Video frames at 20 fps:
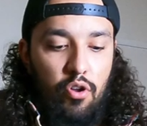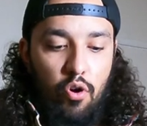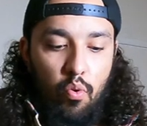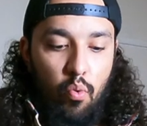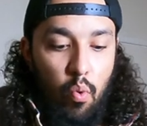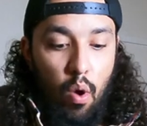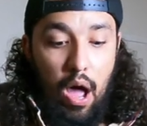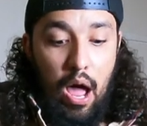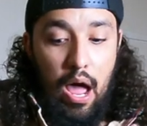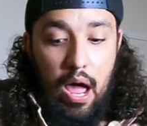know
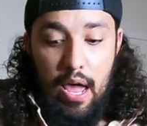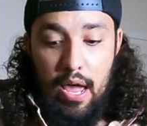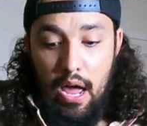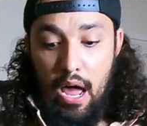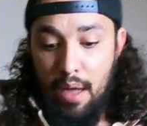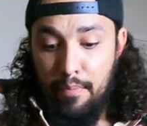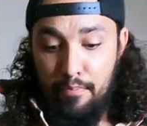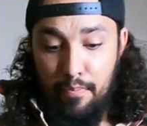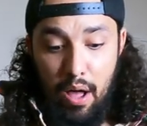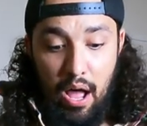why
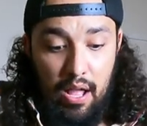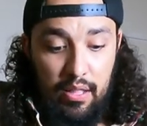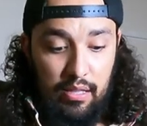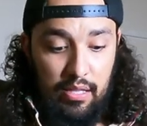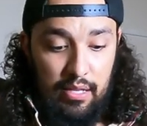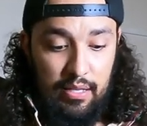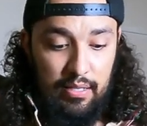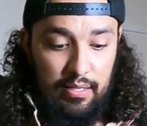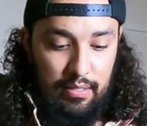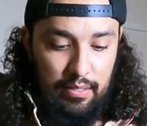I bought
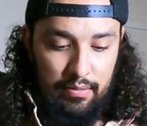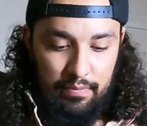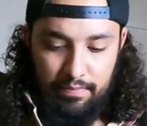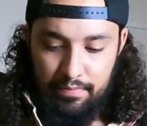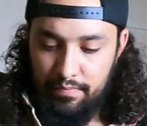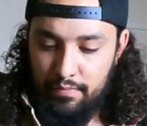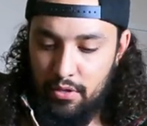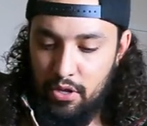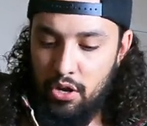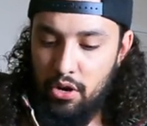this.
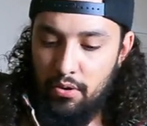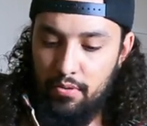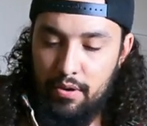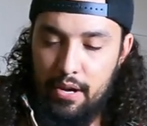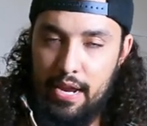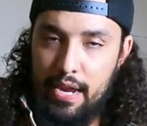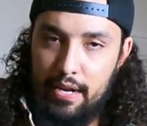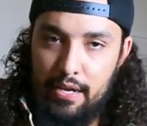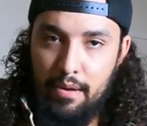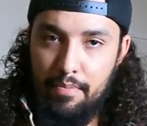You don't
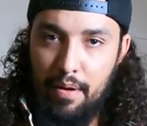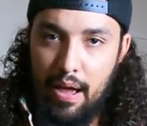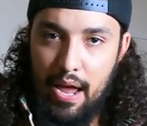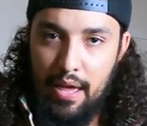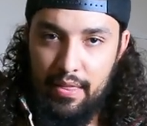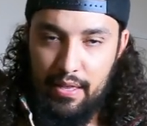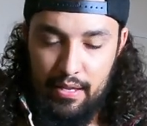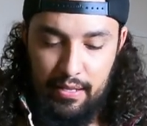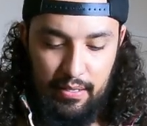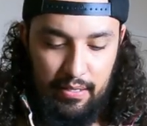need to buy
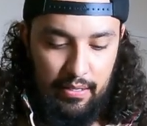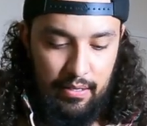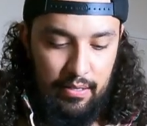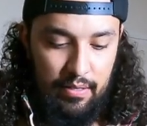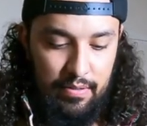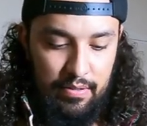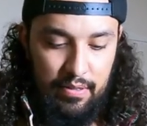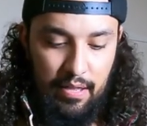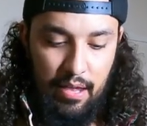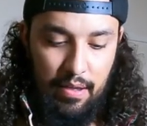this.
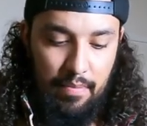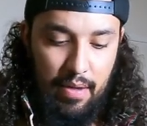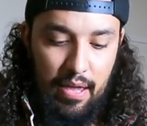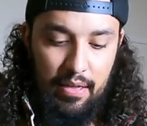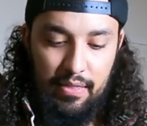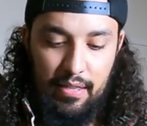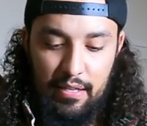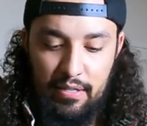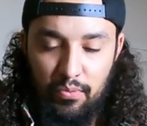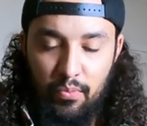They
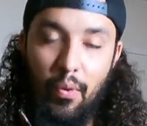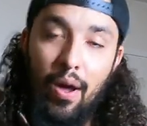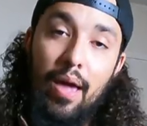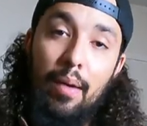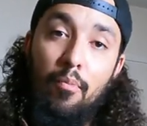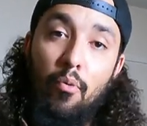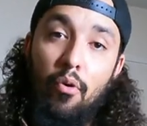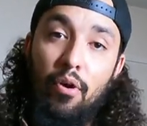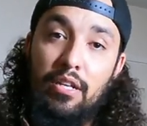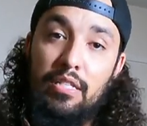make this way
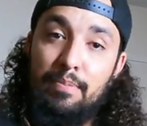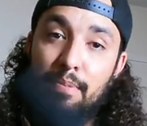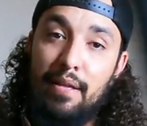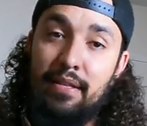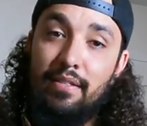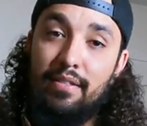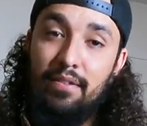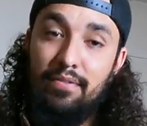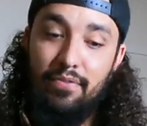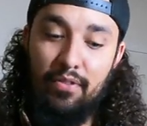more
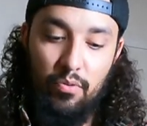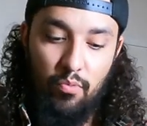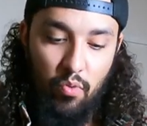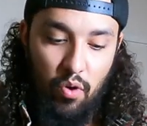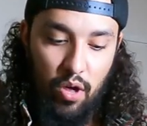expensive than